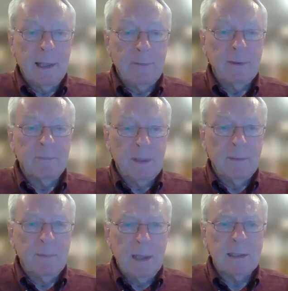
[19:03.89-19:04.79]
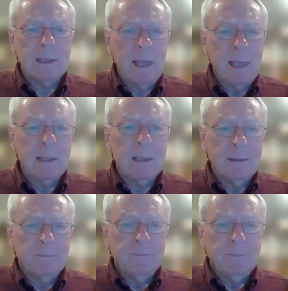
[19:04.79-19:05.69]
have a
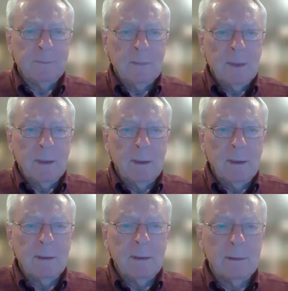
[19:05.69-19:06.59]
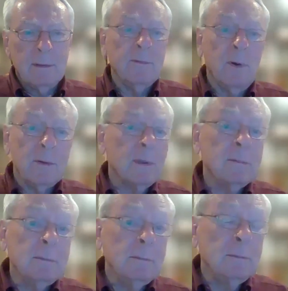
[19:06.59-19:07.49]
steady,
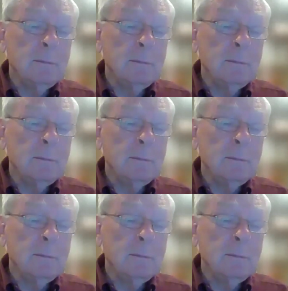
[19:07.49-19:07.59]
devoted